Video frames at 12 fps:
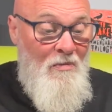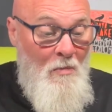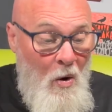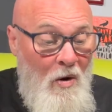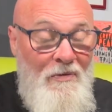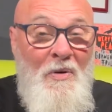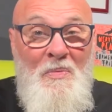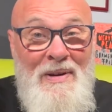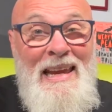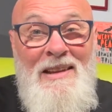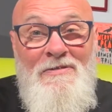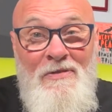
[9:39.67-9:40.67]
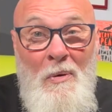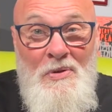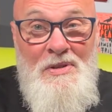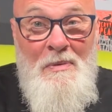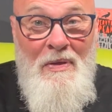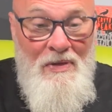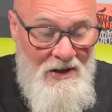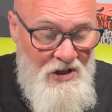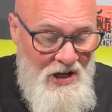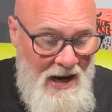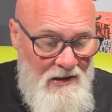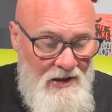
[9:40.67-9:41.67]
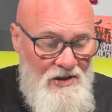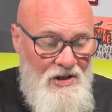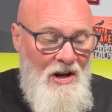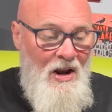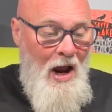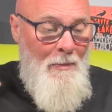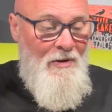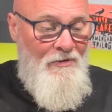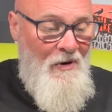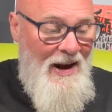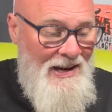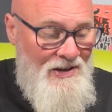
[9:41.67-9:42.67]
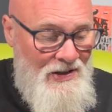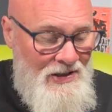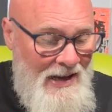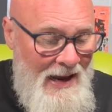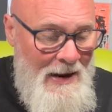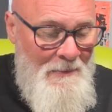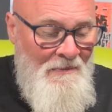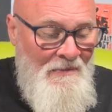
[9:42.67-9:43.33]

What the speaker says: more for reinforcement than challenge, I'm afraid to say.